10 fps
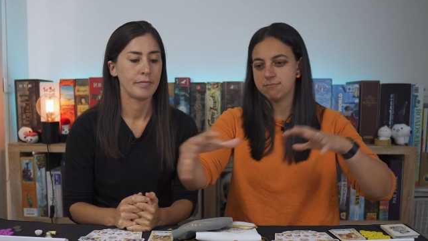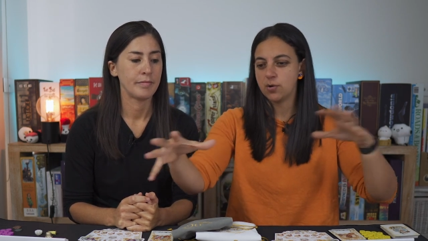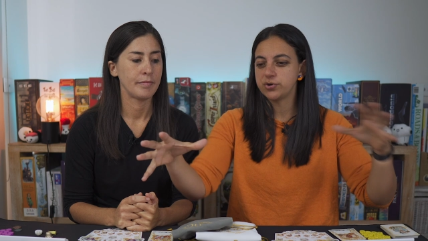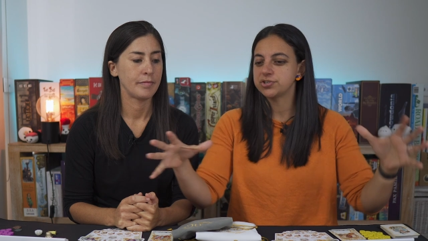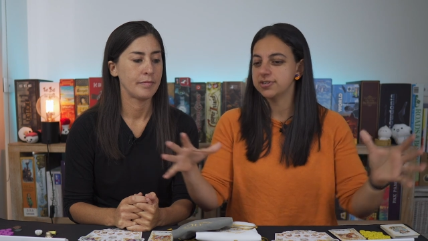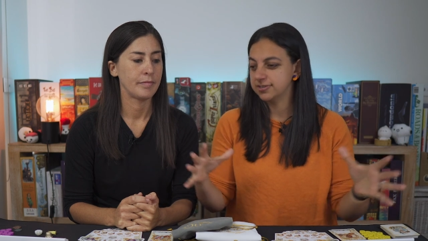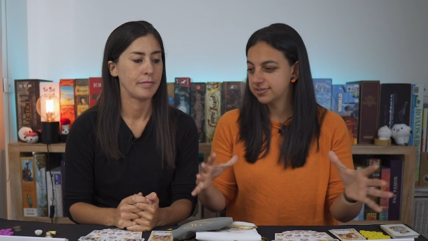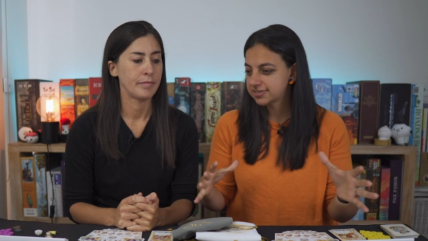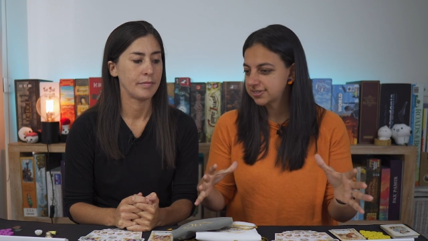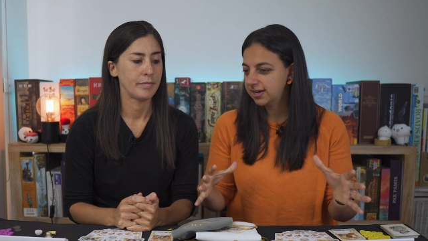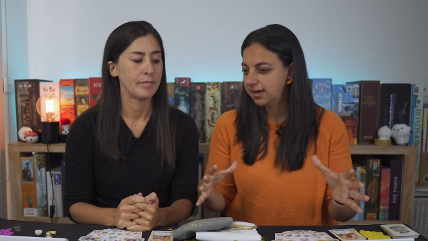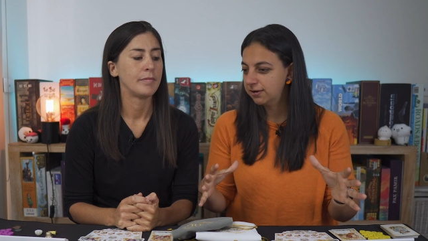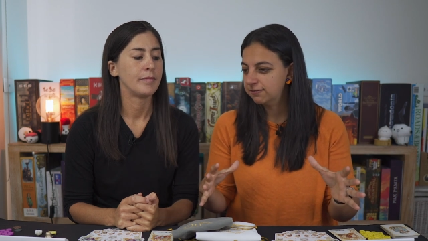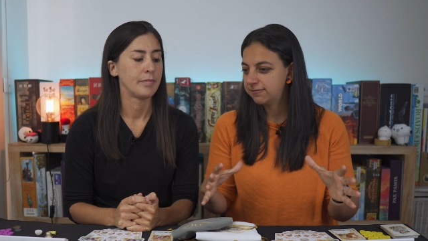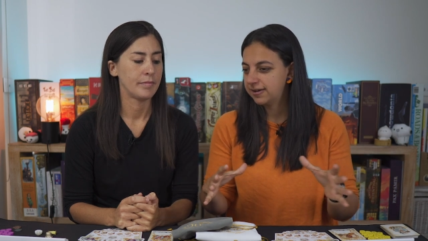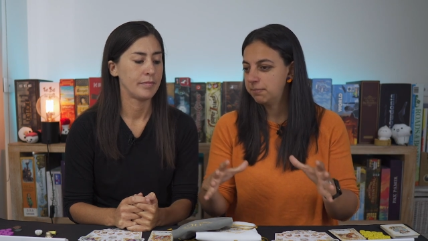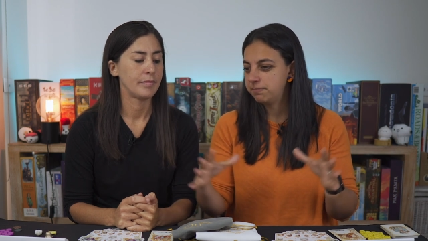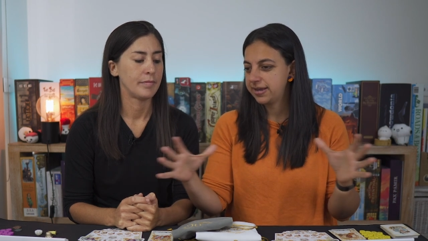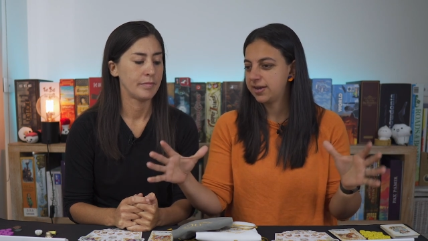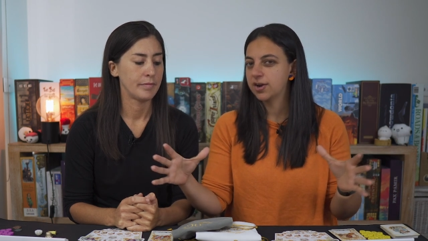Speaker 1: motions of
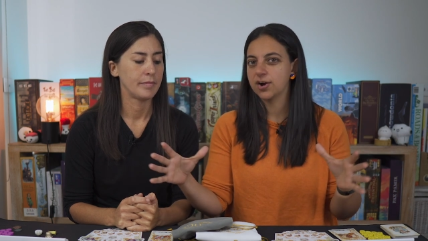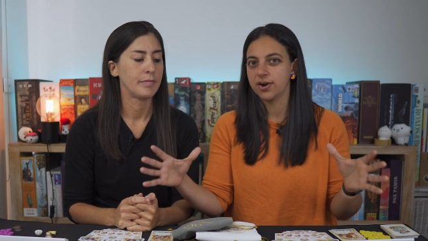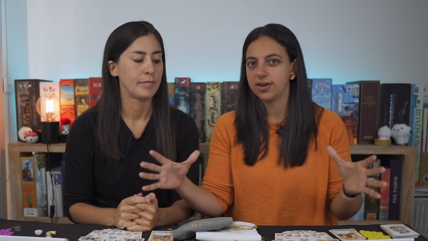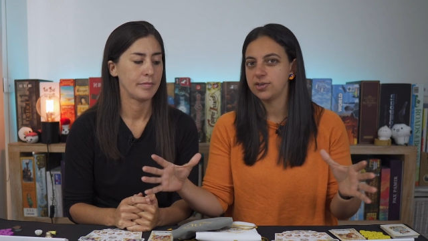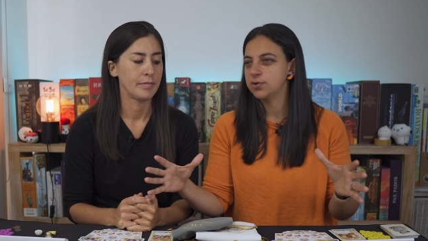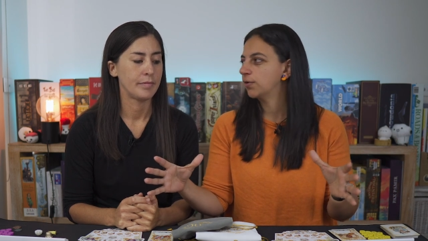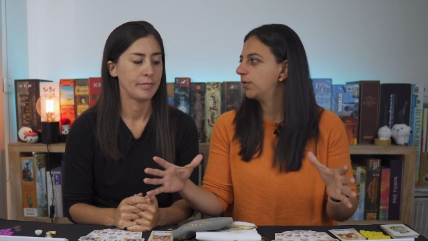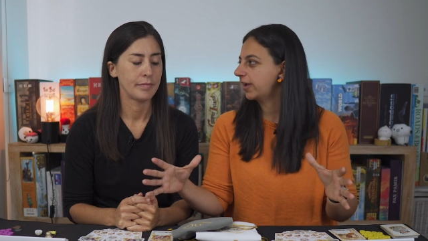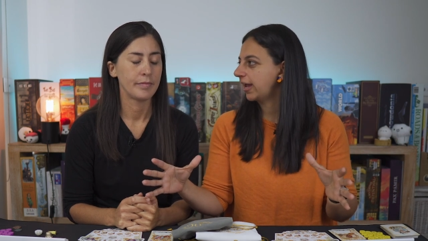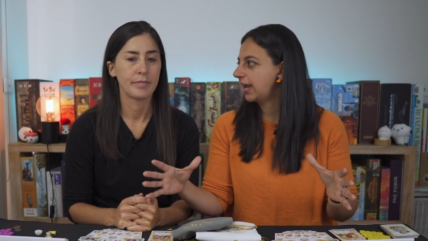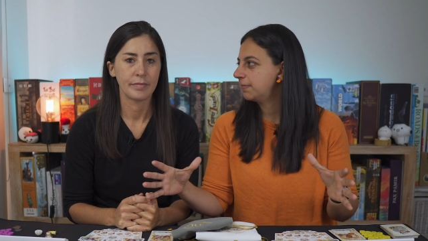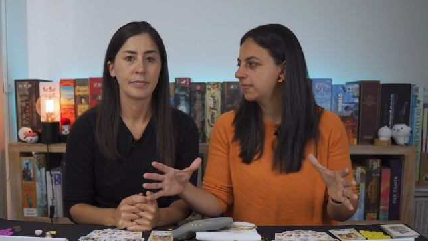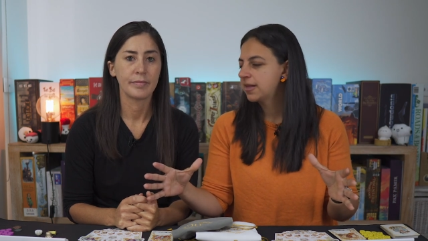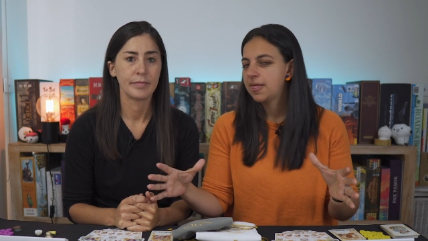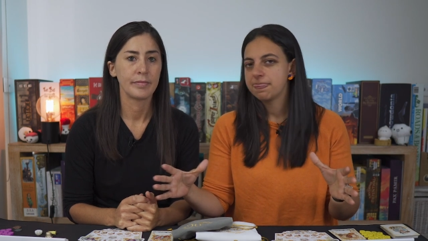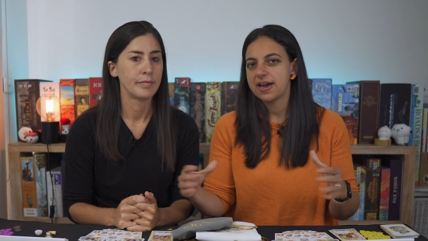a bigger Euro game.